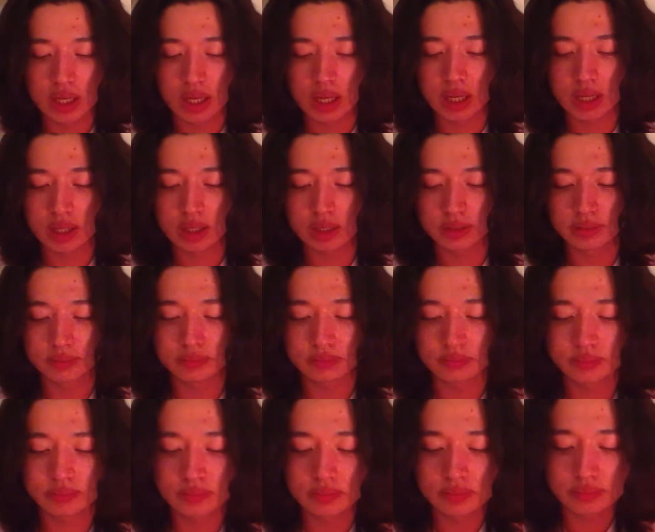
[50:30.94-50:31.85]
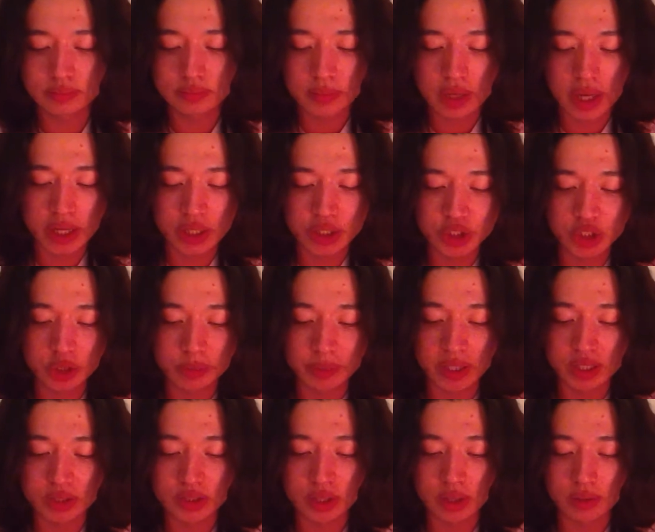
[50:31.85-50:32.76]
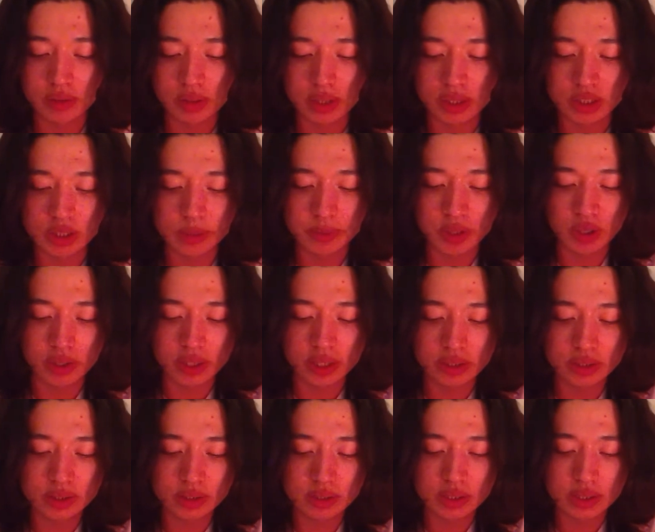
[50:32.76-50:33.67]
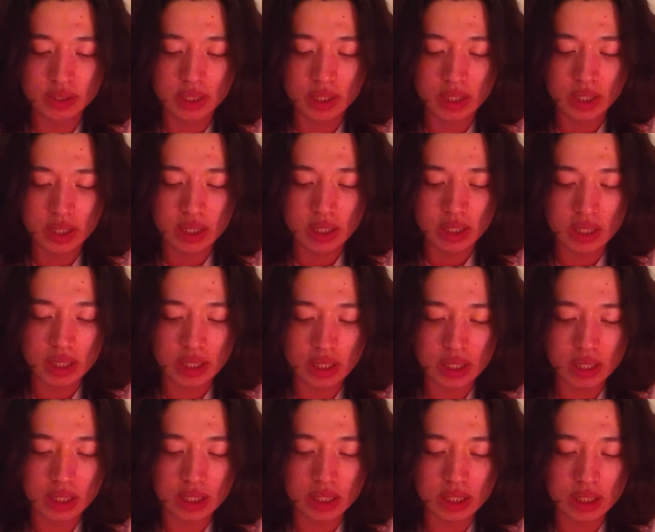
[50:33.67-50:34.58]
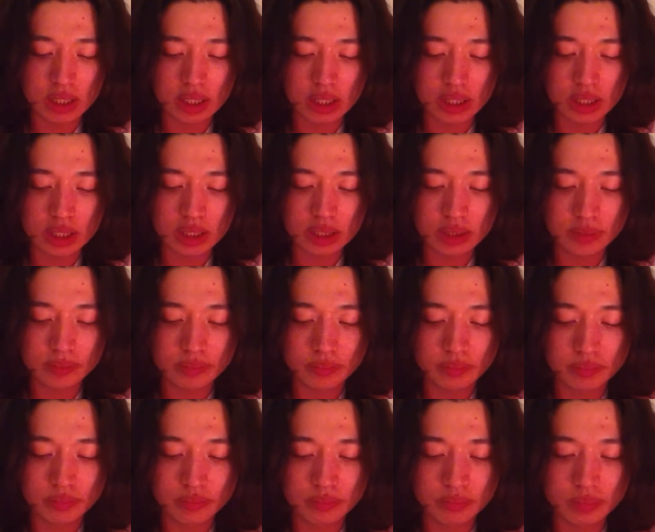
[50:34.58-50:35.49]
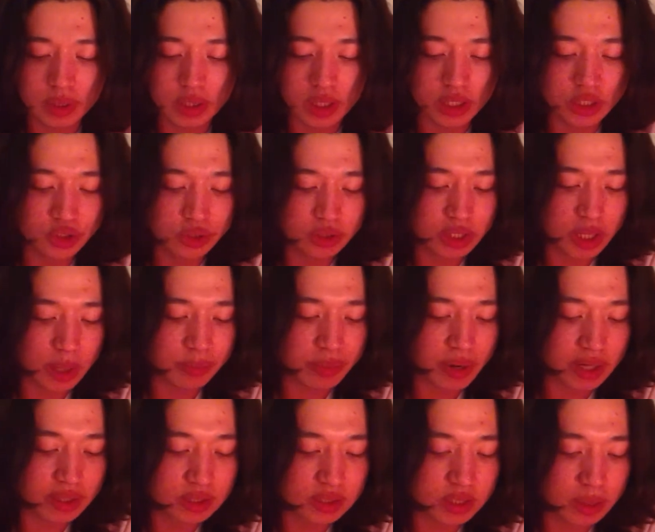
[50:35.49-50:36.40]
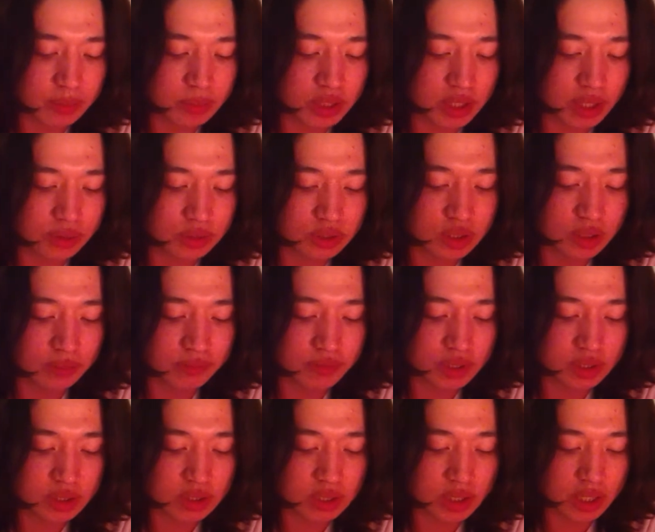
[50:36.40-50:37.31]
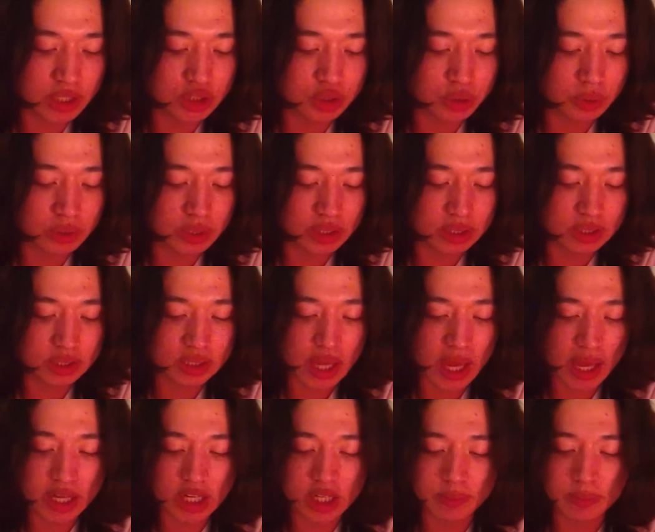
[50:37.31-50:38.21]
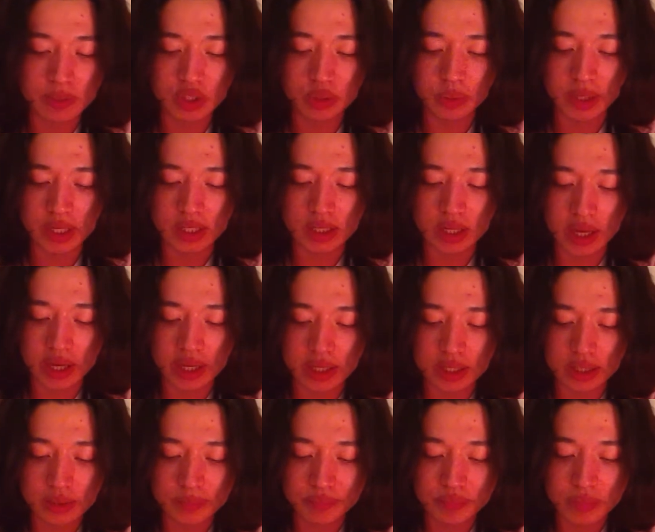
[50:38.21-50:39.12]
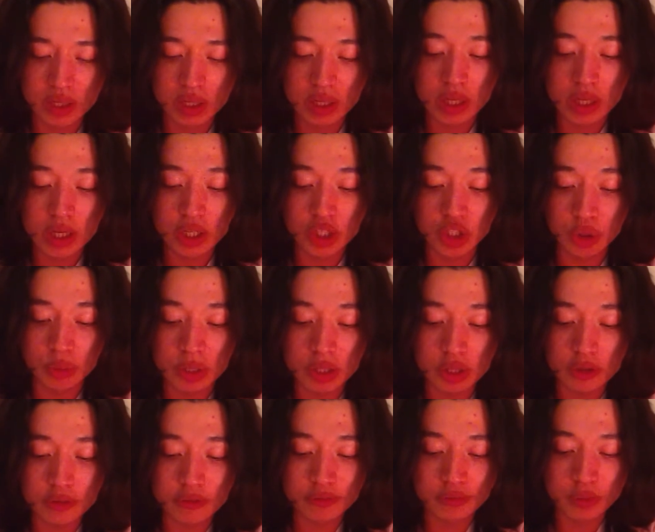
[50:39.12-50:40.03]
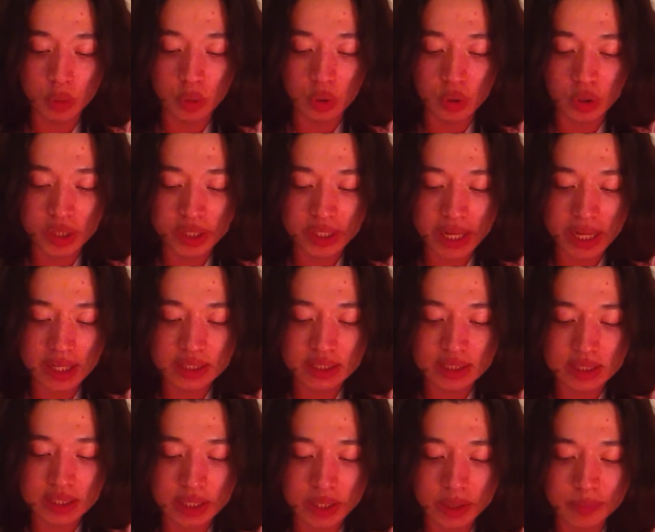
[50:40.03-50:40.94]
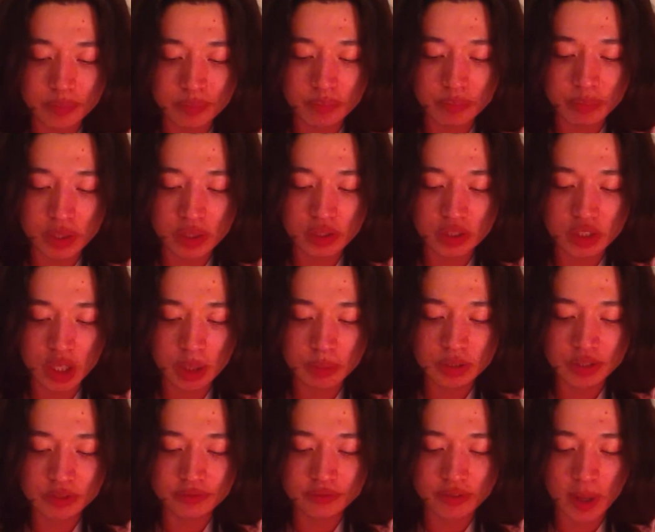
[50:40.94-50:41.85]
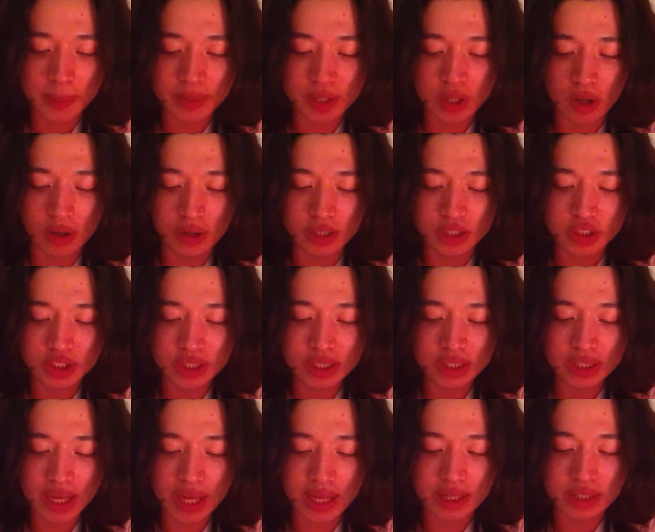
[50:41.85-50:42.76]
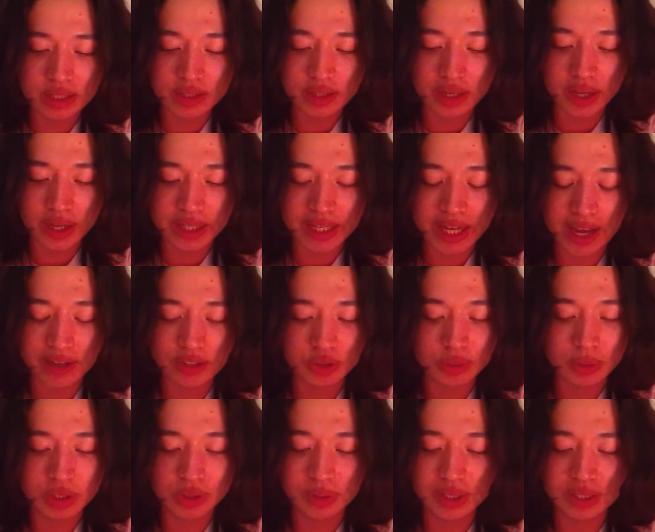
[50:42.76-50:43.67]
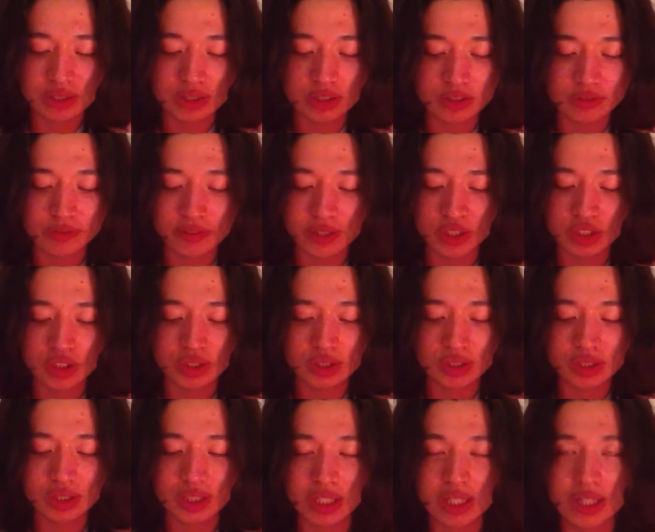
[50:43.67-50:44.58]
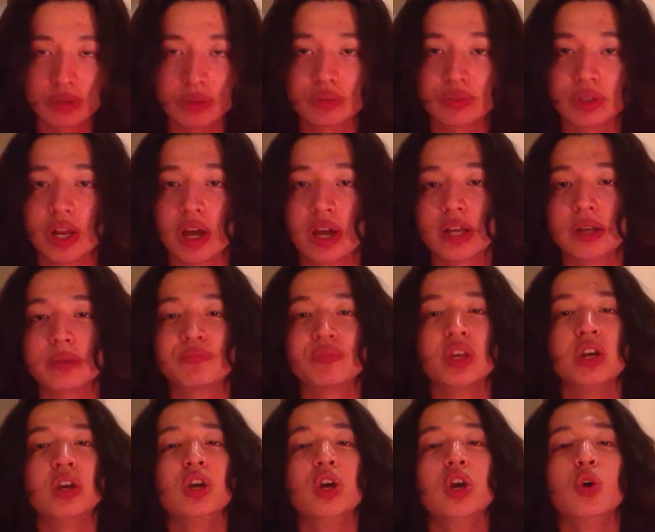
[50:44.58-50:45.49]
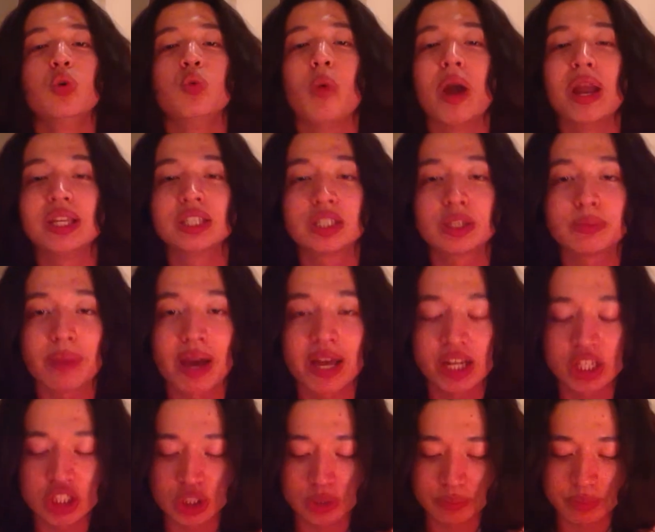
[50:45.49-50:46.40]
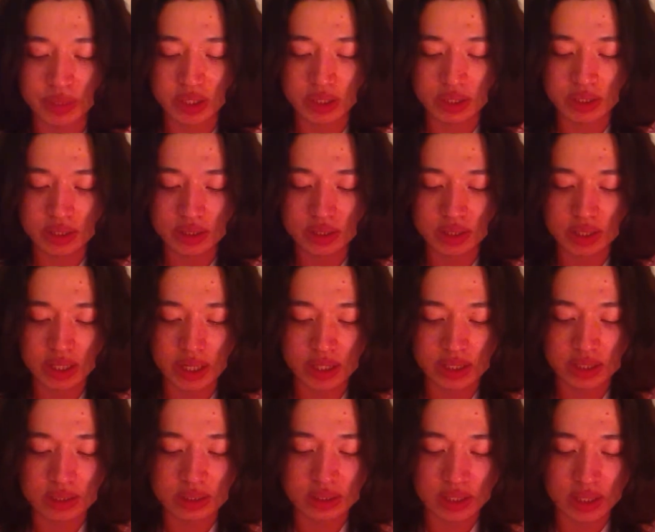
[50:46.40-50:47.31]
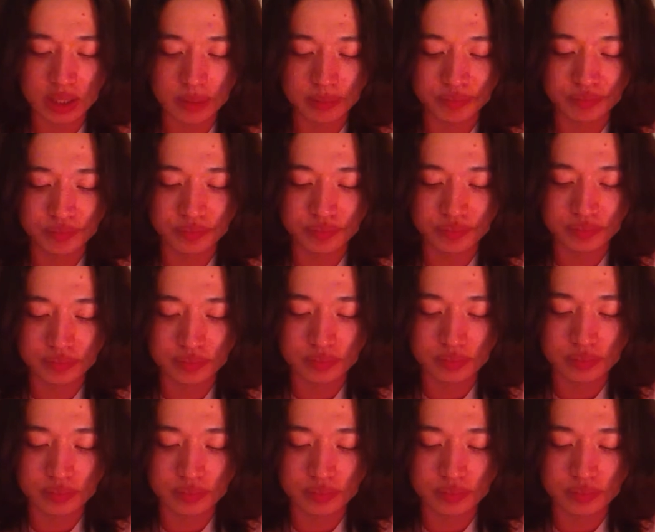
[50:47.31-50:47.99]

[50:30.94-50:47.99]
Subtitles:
And it should be its own thing, to be honest. But like during that practice summary, there was an obvious line drawn in the sand between like you're either for or against it. But in terms of pharmacology and like how to increase its efficiency and like waste management and